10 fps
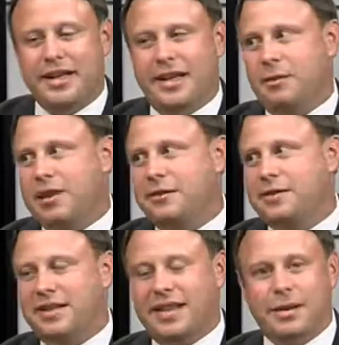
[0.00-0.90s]
And while I
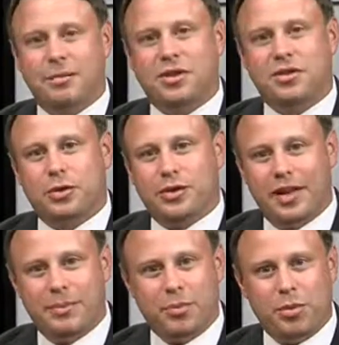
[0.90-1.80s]
was at the comic book store, a
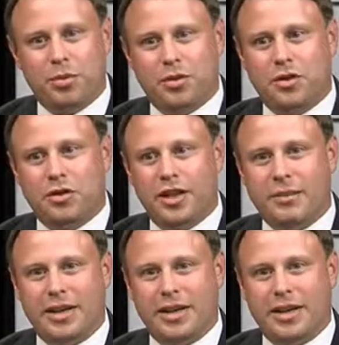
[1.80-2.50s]
lot of people were talking